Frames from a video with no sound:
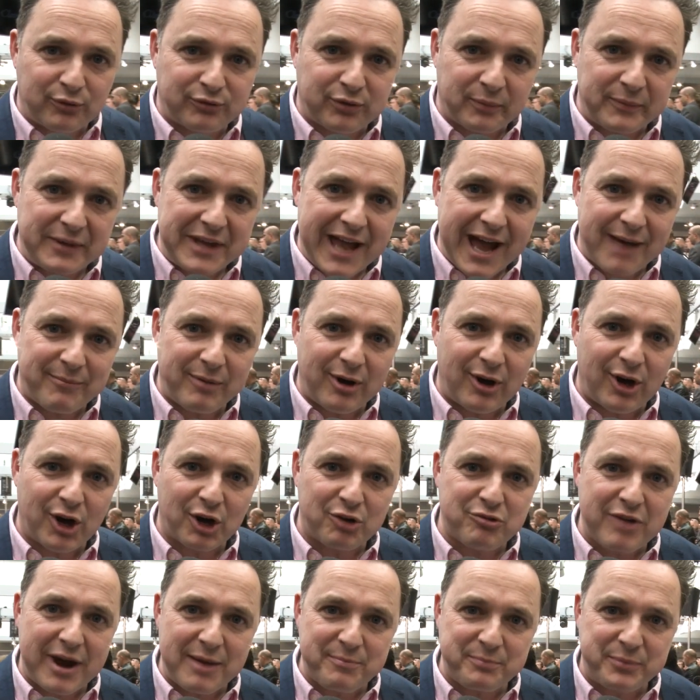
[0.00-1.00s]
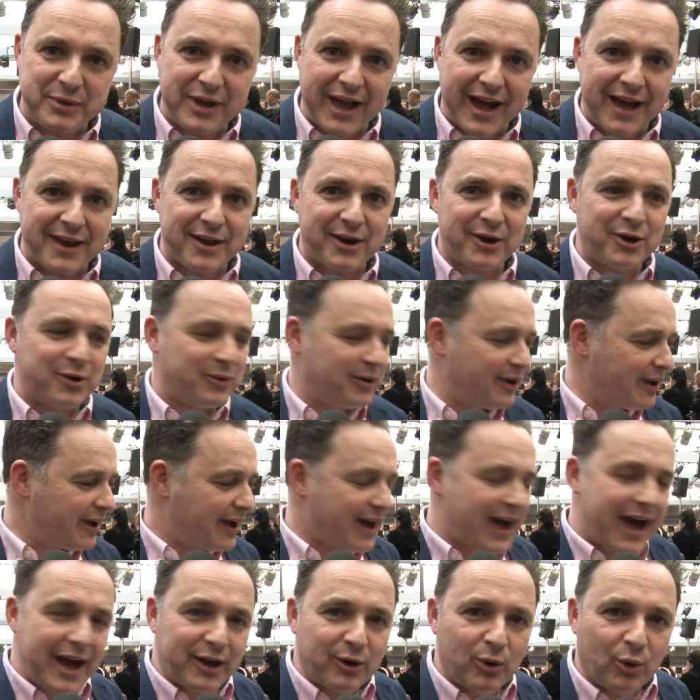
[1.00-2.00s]
from the Yamaha Grand Piano,
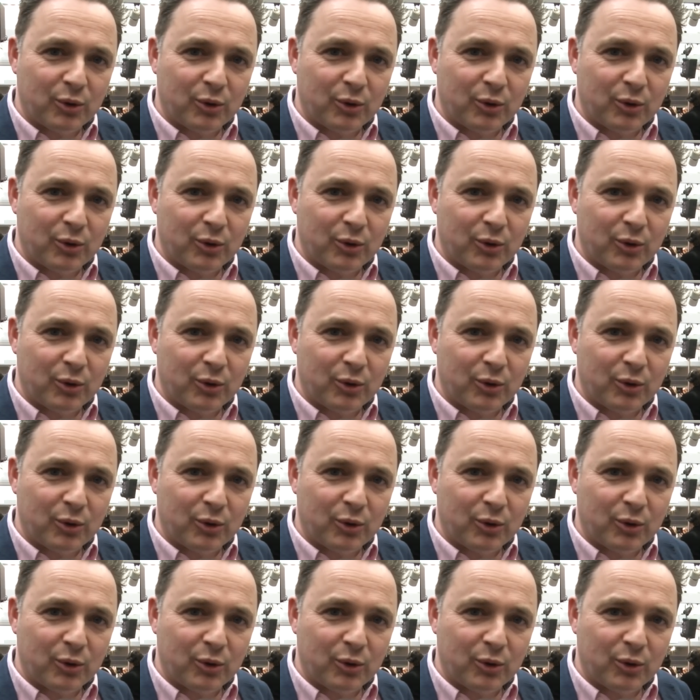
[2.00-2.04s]
and